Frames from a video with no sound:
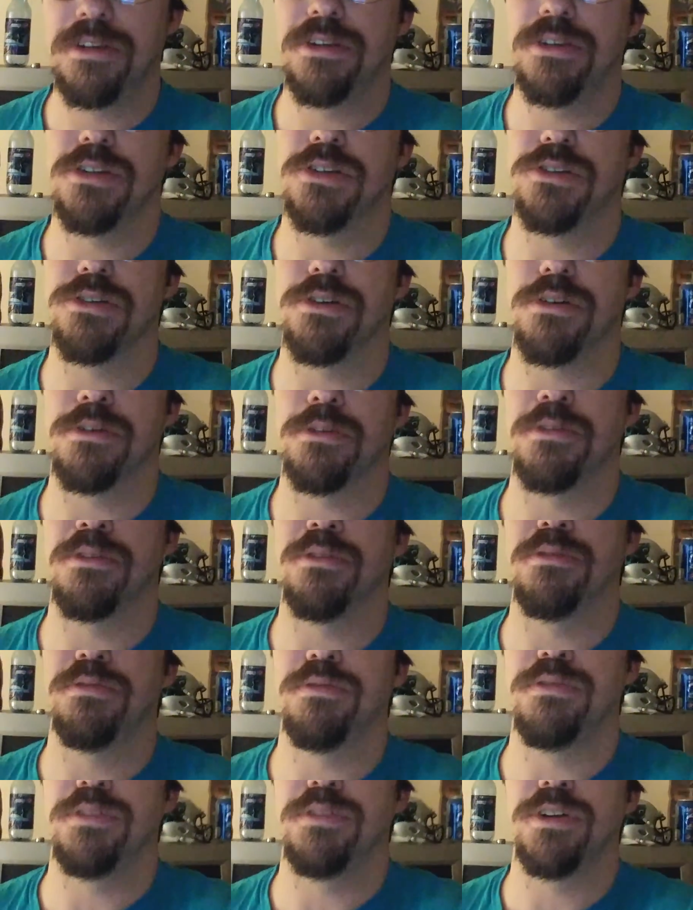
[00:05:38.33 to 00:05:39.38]
So
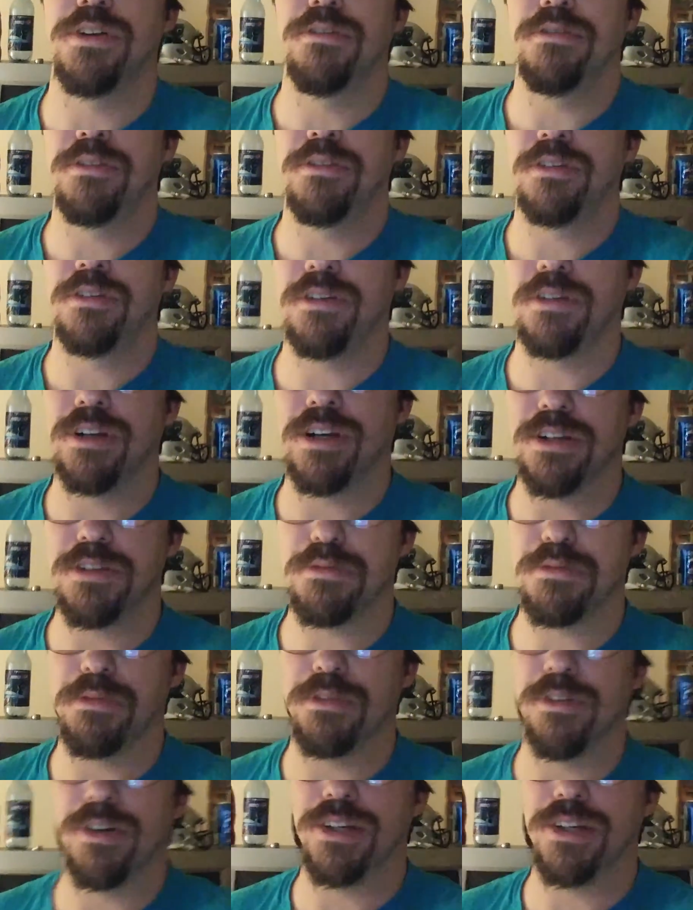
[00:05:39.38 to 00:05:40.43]
if you guys
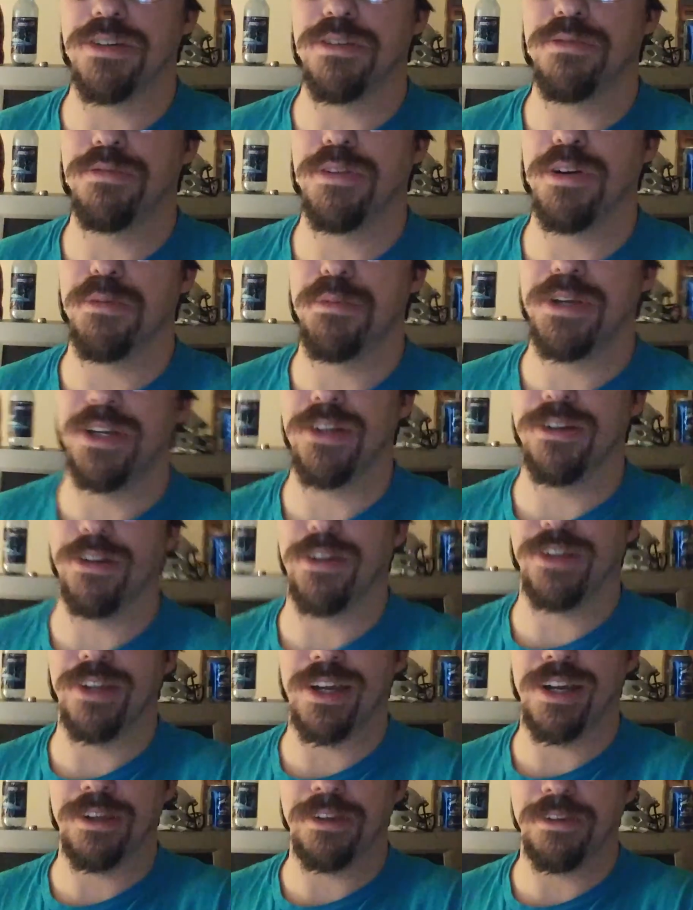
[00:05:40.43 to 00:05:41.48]
would like to fill me in on
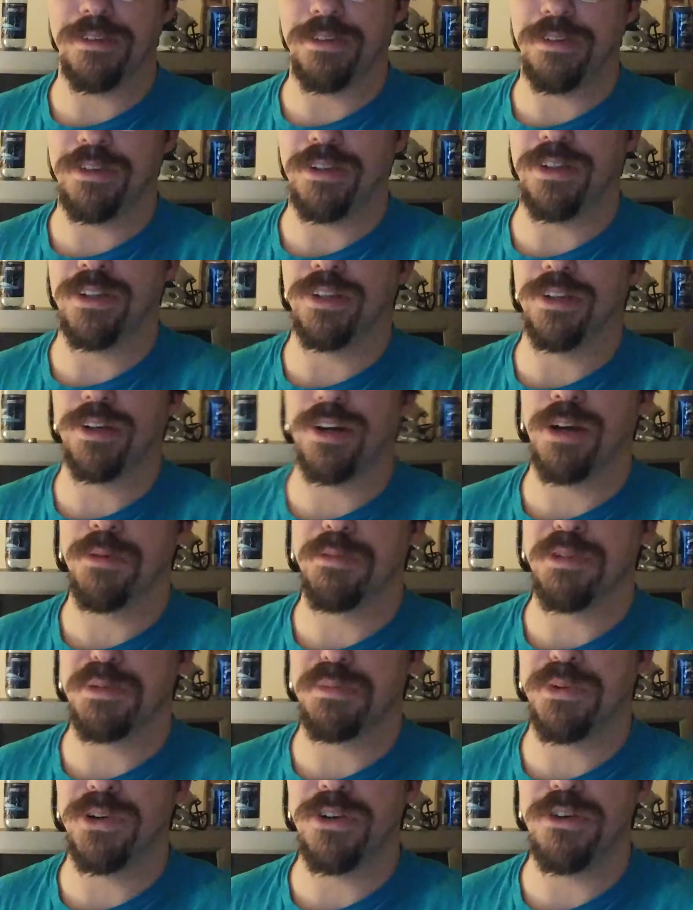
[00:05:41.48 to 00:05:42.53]
that in the comments
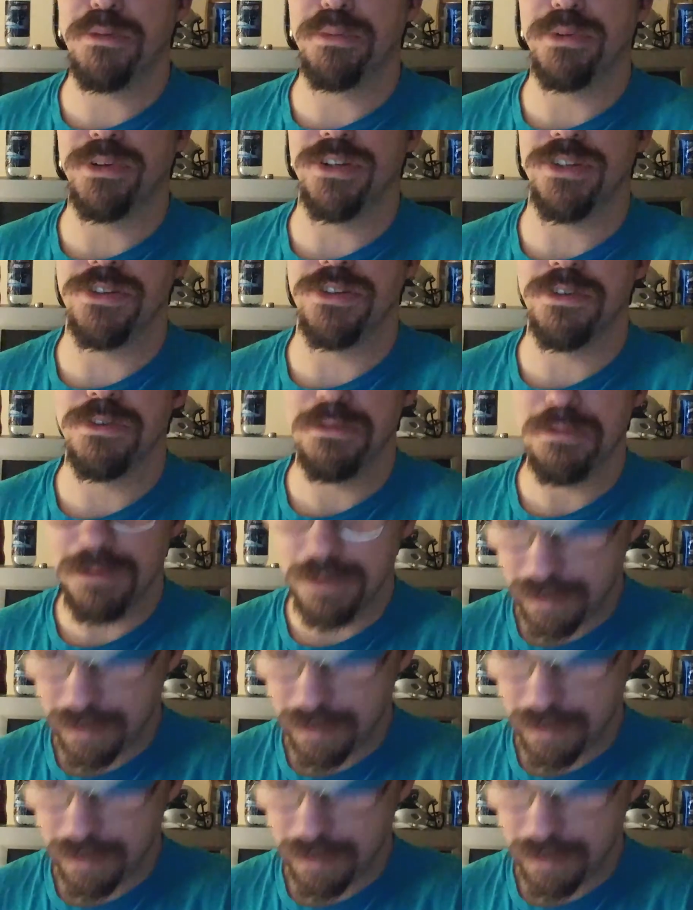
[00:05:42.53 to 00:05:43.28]
below, please do.